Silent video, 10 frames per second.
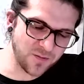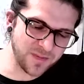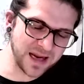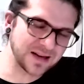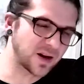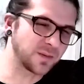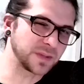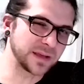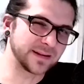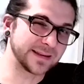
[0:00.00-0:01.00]
may not
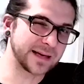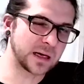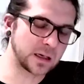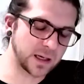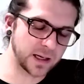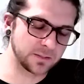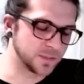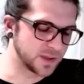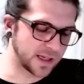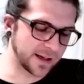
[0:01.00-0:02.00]
be the time
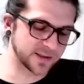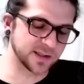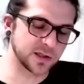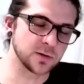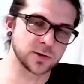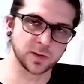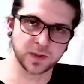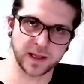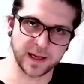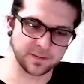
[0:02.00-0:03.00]
to execute your
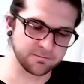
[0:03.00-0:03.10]
plan.